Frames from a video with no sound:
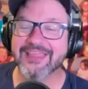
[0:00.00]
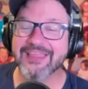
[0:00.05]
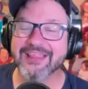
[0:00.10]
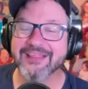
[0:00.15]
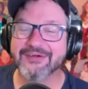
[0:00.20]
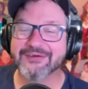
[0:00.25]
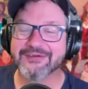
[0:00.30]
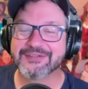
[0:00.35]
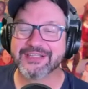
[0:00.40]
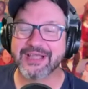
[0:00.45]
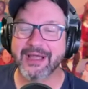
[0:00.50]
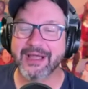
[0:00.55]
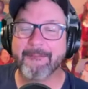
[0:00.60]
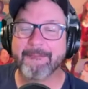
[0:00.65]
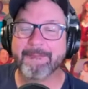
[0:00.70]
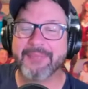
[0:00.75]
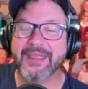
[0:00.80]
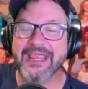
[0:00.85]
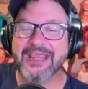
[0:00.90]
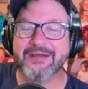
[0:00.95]
then there's a
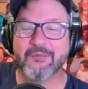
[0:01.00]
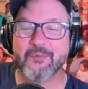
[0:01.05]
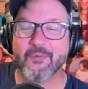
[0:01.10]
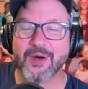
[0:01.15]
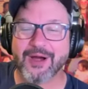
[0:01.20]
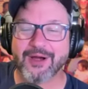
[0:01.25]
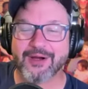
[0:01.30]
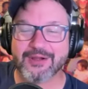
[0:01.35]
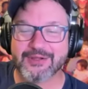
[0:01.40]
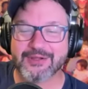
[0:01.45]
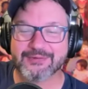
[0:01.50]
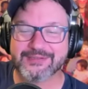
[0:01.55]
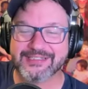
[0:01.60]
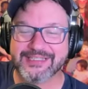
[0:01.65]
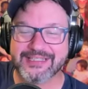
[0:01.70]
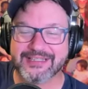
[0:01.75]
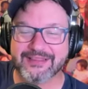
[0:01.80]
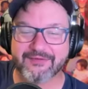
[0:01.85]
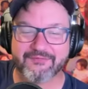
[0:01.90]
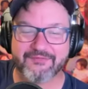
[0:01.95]
beat where you
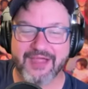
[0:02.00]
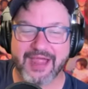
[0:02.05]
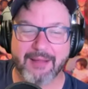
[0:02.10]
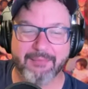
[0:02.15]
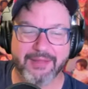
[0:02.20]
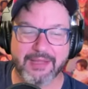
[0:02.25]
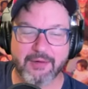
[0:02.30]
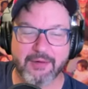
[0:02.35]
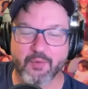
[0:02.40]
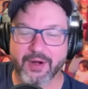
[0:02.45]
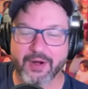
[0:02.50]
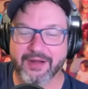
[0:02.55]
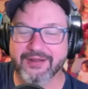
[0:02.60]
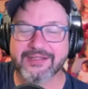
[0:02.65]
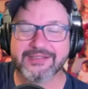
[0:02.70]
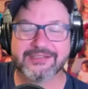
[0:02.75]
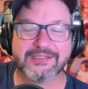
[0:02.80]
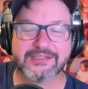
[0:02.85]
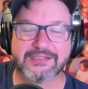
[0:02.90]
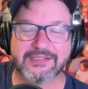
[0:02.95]
see the family one
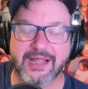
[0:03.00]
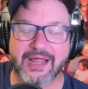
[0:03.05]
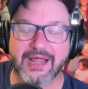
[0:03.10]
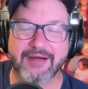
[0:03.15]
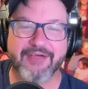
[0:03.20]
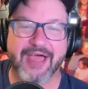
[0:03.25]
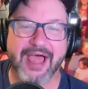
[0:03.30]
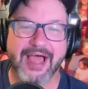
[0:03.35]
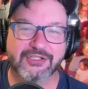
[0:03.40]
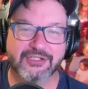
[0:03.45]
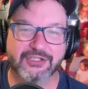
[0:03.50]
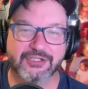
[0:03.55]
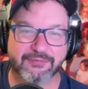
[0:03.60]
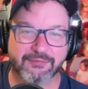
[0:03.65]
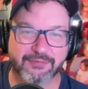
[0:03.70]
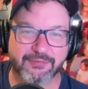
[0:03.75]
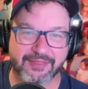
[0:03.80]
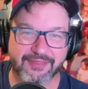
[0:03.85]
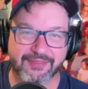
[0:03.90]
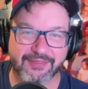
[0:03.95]
because it's a lot of
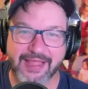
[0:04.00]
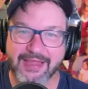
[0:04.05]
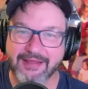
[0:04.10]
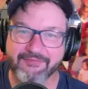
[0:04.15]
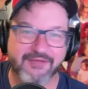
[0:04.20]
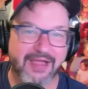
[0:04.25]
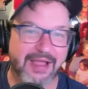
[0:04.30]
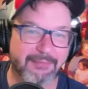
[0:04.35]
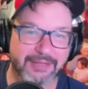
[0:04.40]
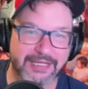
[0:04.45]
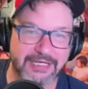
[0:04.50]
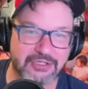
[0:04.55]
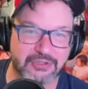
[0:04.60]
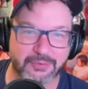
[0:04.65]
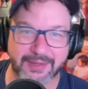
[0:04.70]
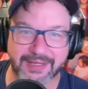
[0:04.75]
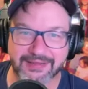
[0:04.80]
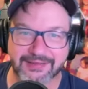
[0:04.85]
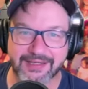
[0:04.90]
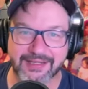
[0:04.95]
action with like family
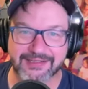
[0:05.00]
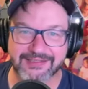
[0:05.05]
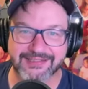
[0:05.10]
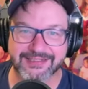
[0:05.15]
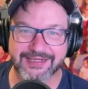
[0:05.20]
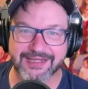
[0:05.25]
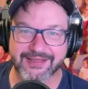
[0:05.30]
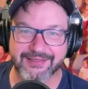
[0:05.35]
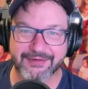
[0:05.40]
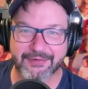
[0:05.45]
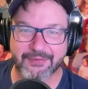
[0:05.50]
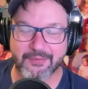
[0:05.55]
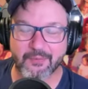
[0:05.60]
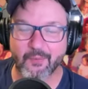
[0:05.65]
doing things together.